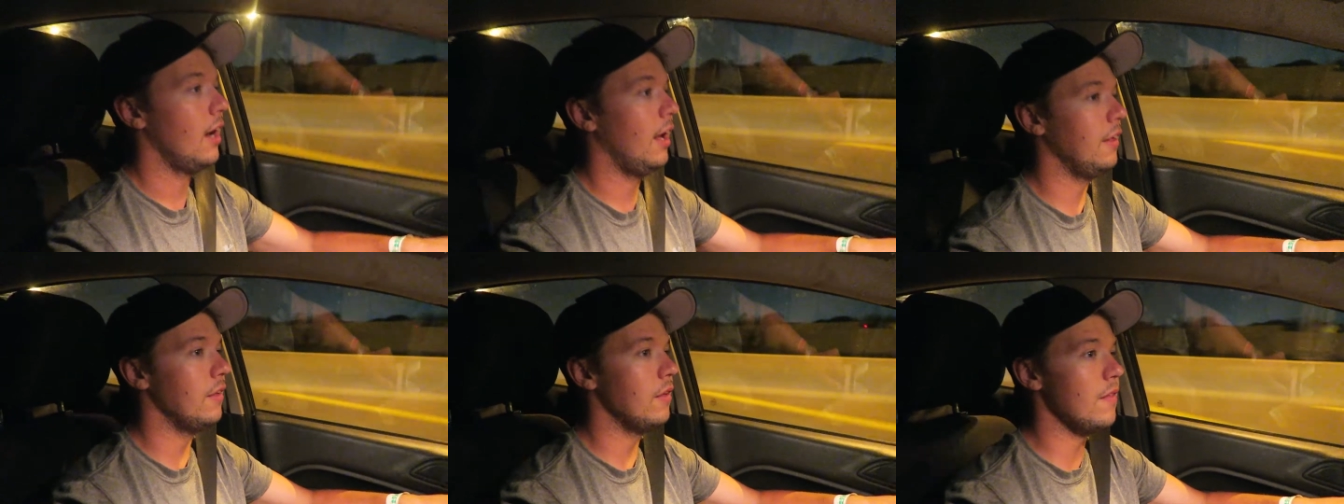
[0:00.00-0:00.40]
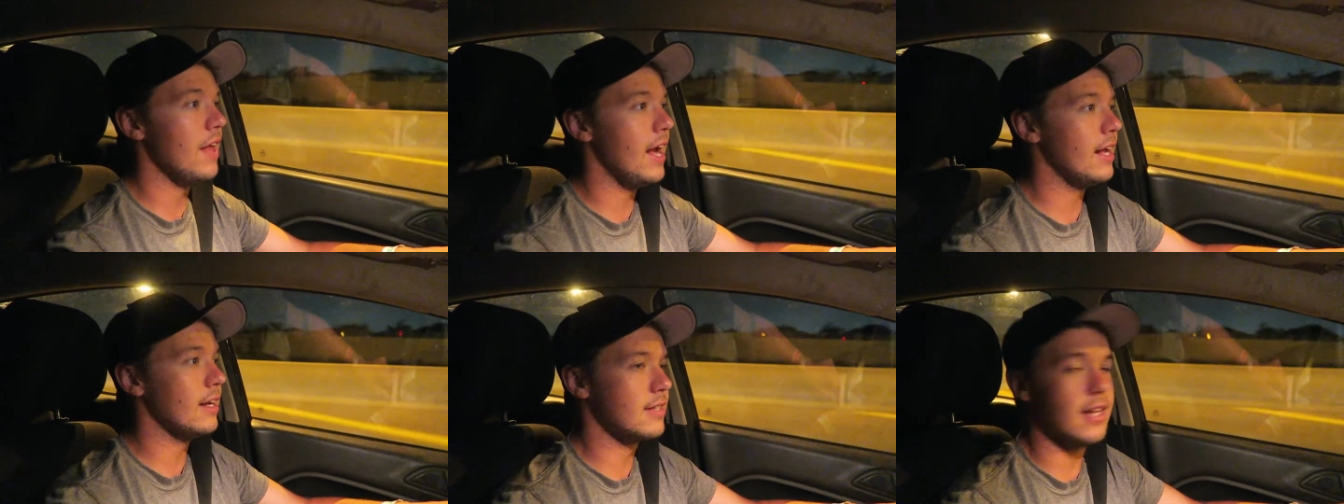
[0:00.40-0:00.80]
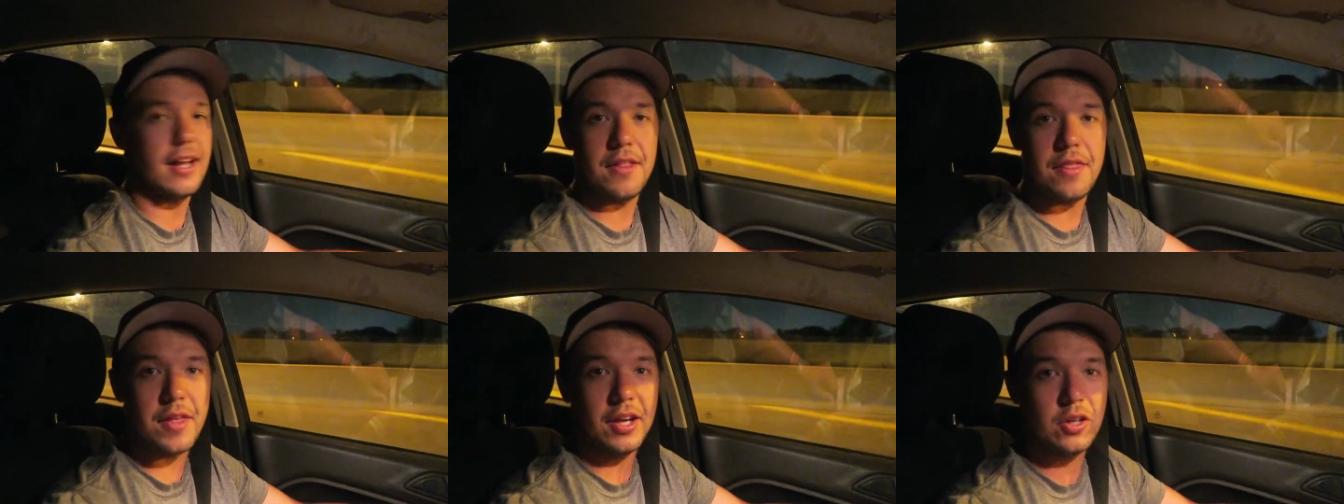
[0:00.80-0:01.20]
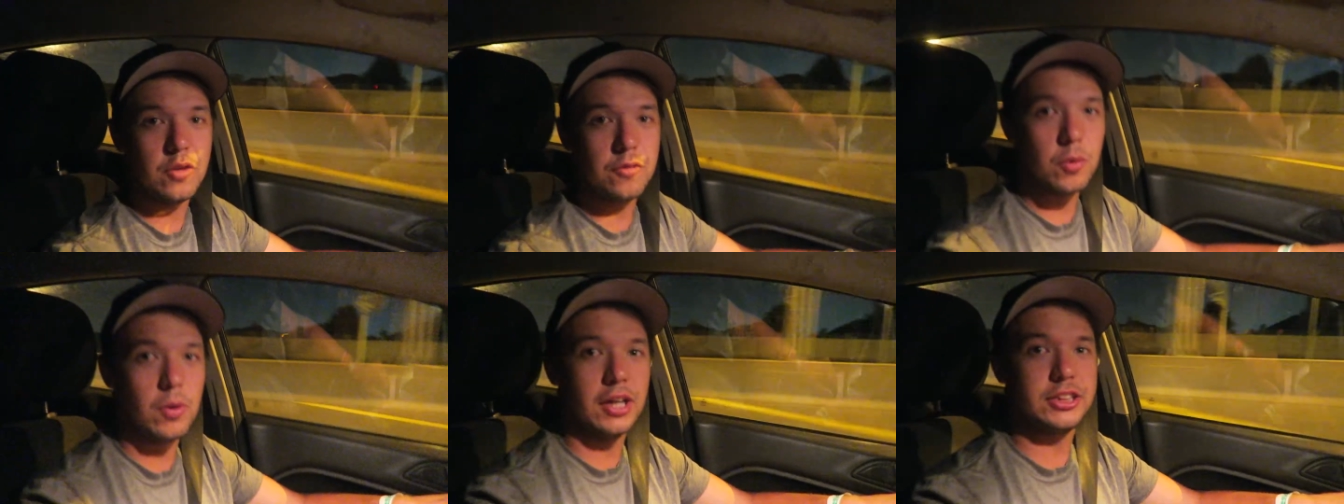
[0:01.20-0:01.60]
Other than that, thank you
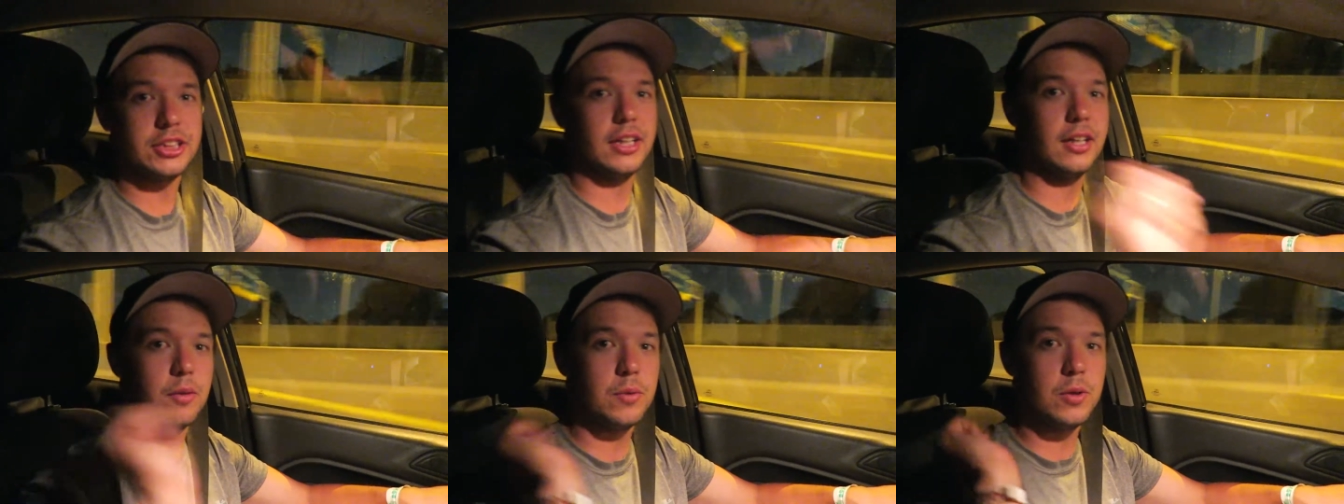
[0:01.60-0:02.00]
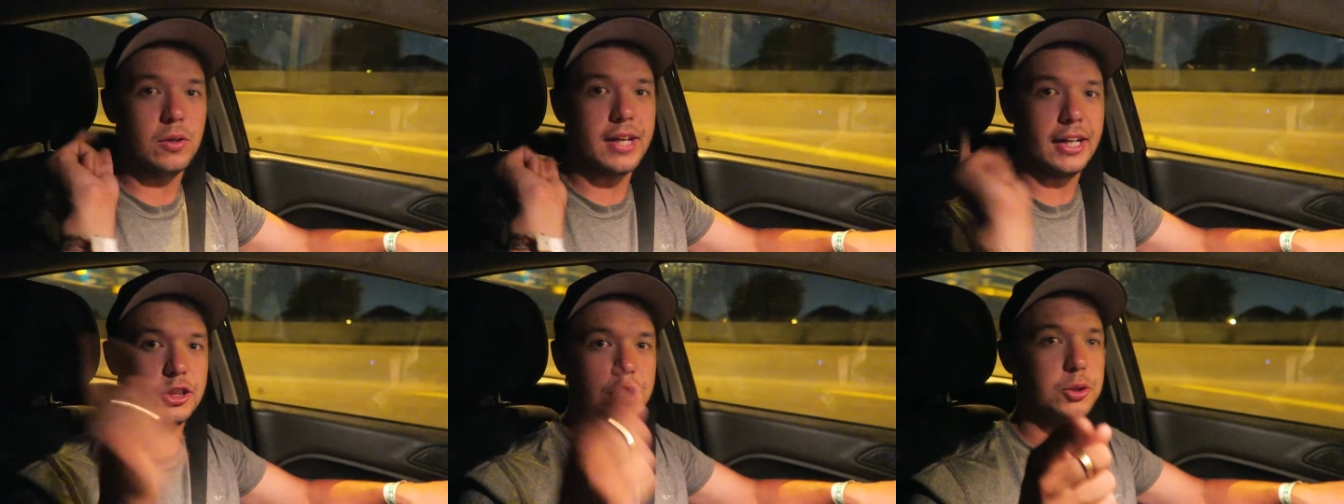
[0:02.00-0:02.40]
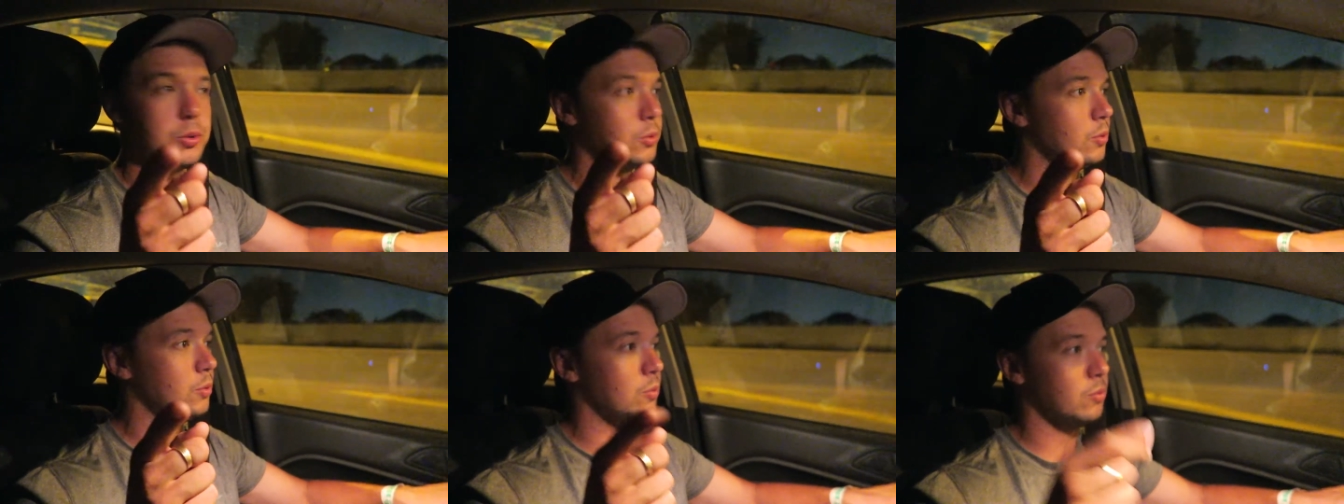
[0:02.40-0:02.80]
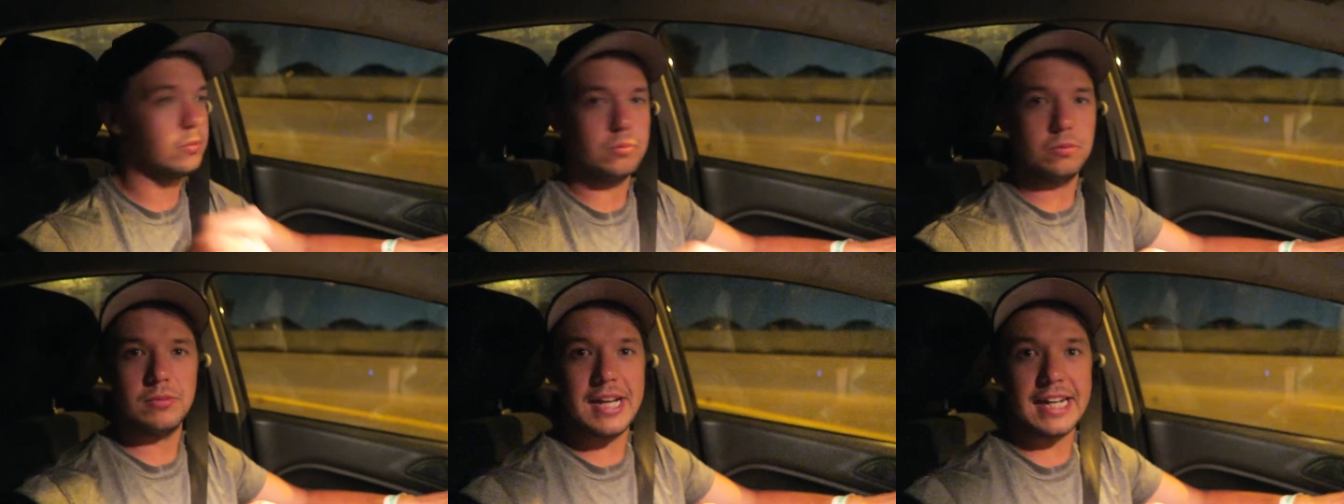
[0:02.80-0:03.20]
for watching and we'll catch you
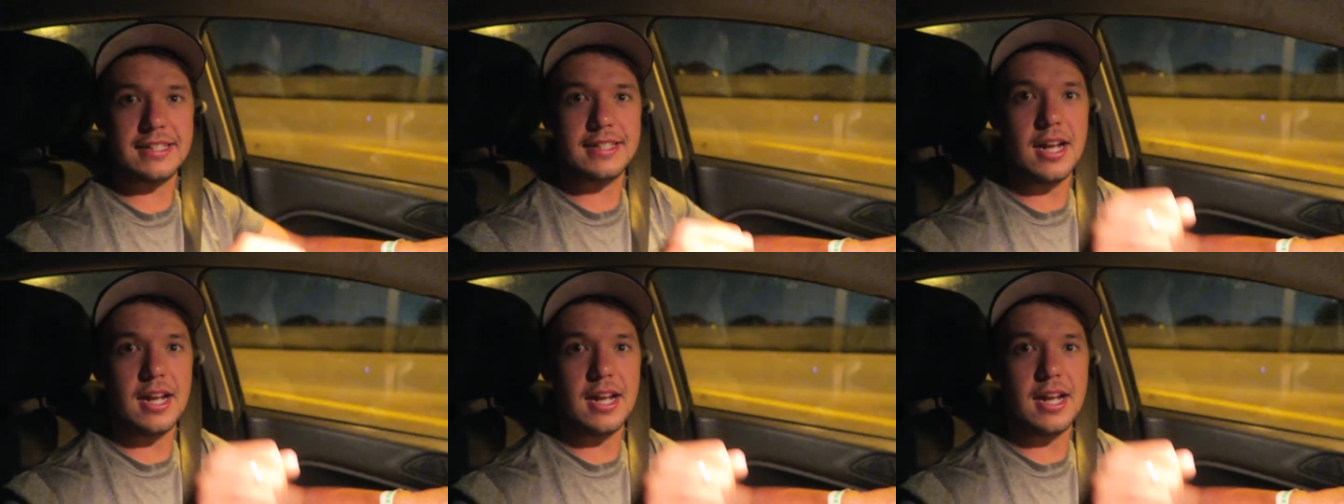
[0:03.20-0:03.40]
next